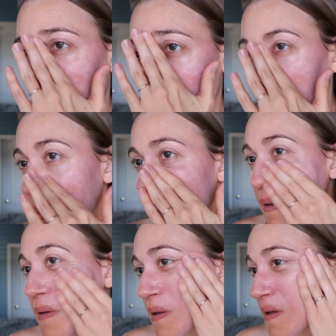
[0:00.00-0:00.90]

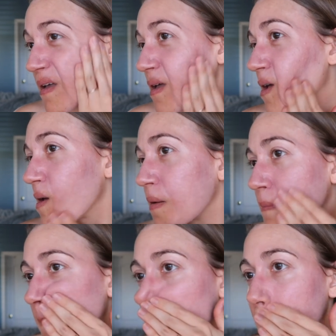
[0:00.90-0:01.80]

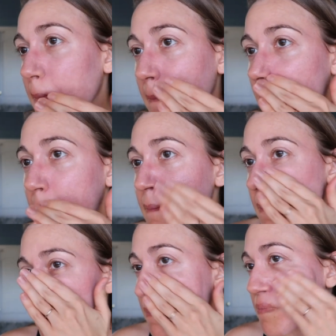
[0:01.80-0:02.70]

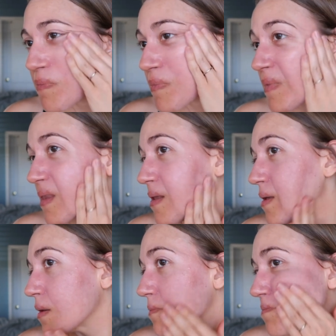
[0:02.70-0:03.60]

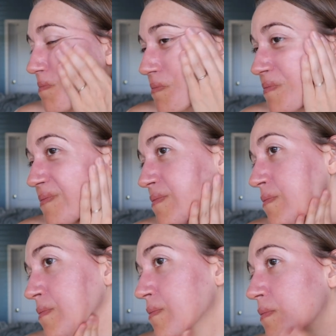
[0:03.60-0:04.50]

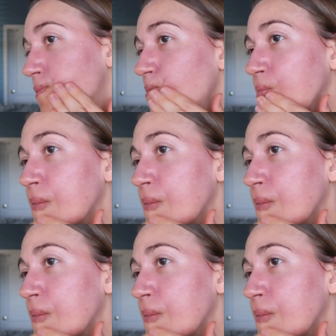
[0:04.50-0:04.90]
[no speech]